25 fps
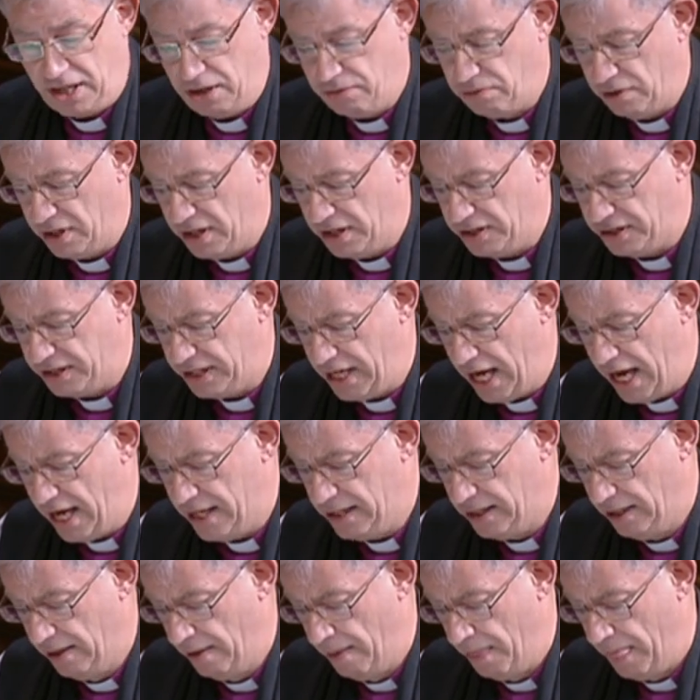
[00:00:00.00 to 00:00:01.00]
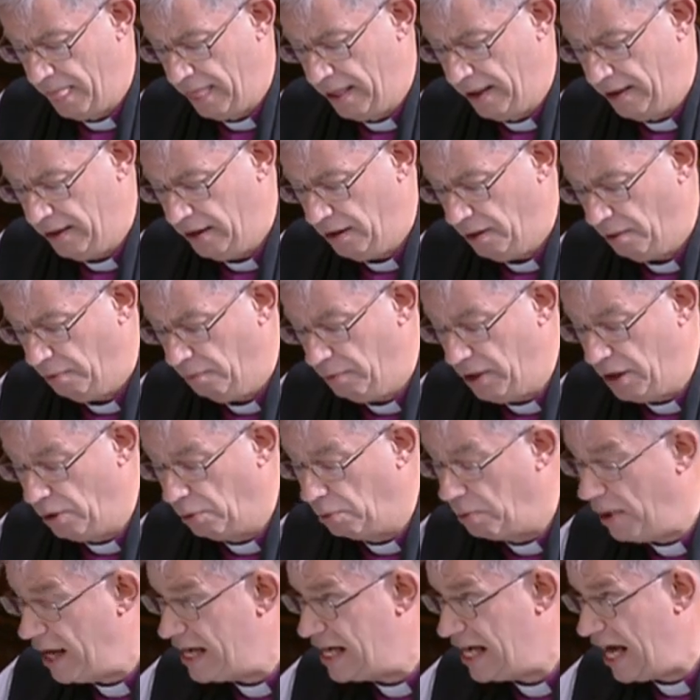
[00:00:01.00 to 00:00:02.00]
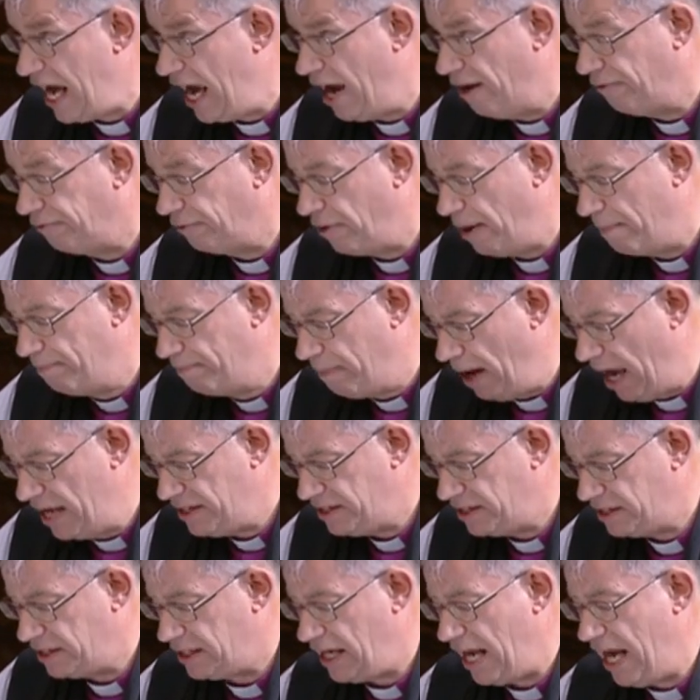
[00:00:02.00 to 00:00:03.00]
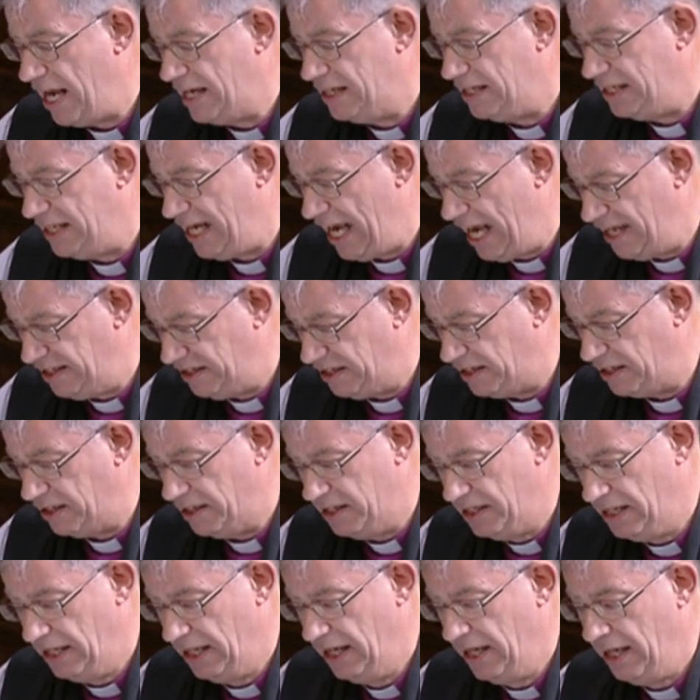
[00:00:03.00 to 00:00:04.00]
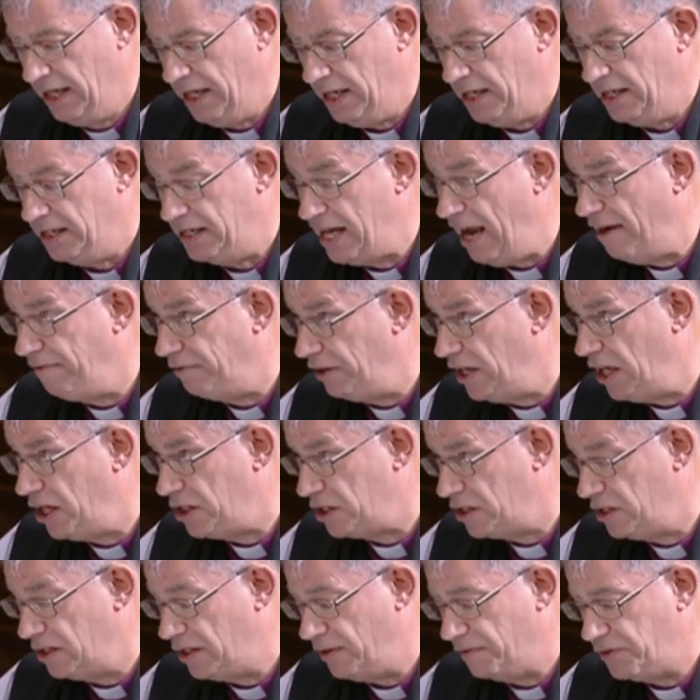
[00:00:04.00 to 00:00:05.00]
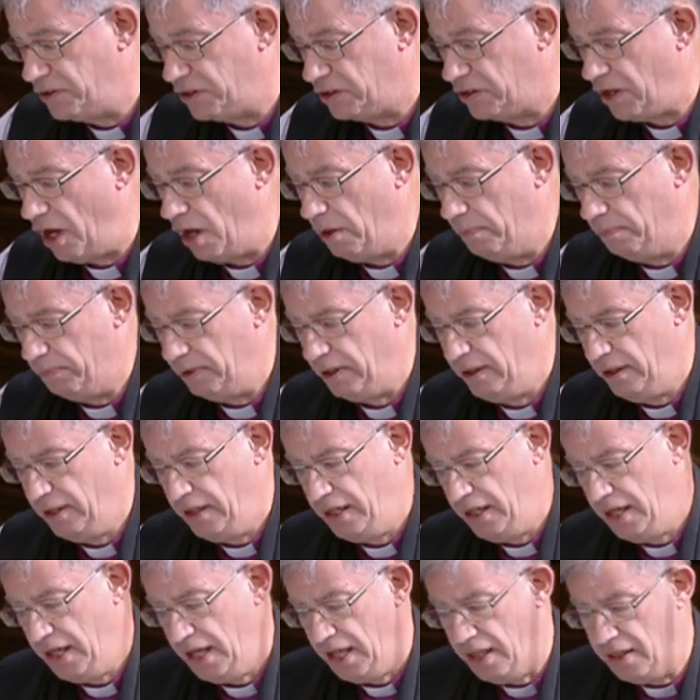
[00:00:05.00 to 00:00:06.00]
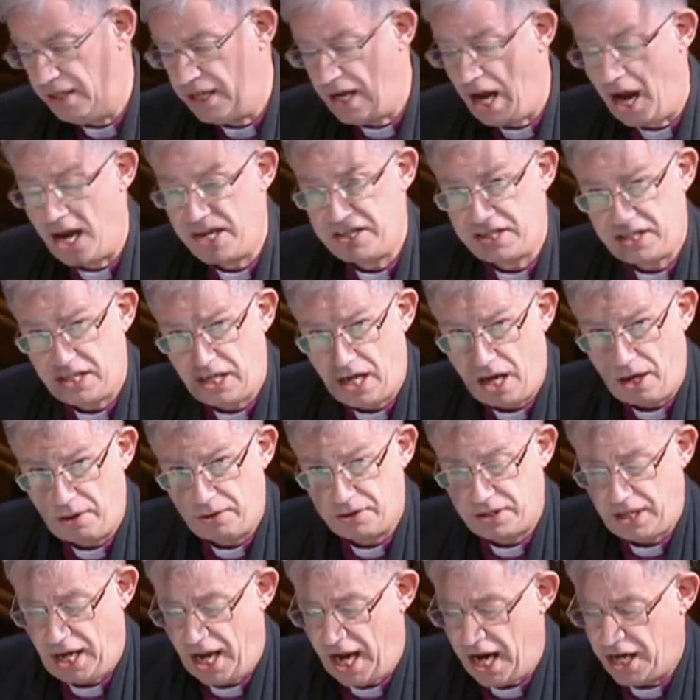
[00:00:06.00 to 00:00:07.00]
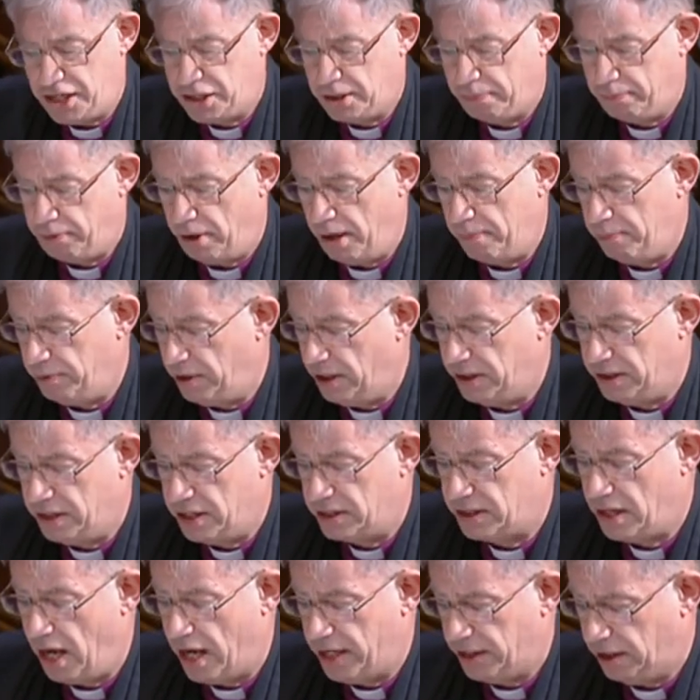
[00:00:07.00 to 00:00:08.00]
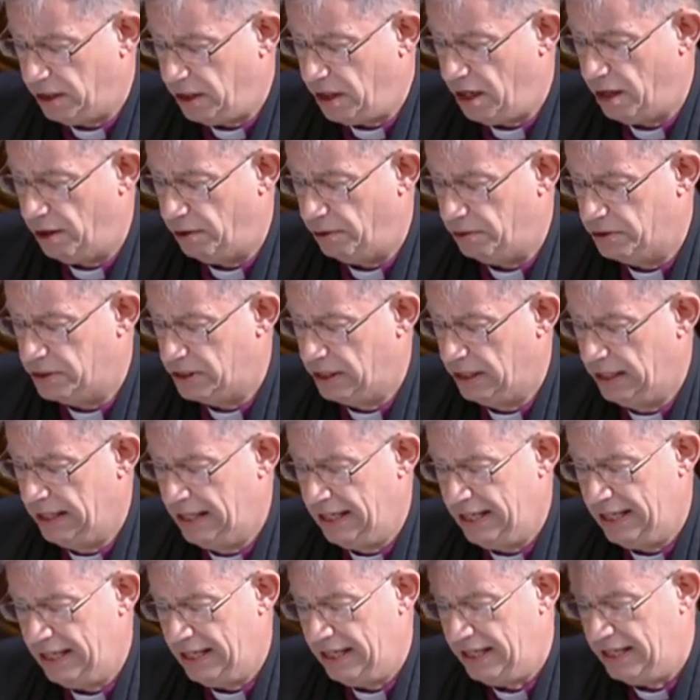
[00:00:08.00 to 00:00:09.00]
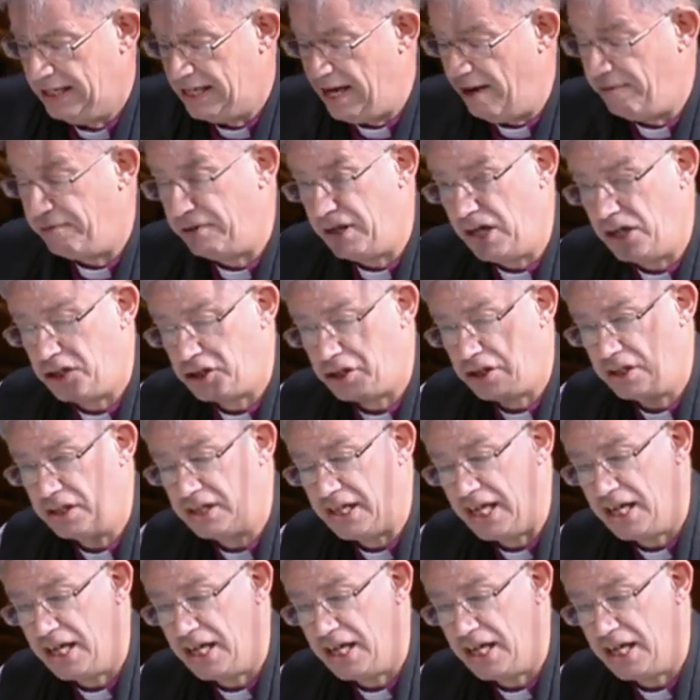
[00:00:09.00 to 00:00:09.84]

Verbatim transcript: Kidron has said, we already have robust and tested definitions of scope in the ICO's age-appropriate design code, definitions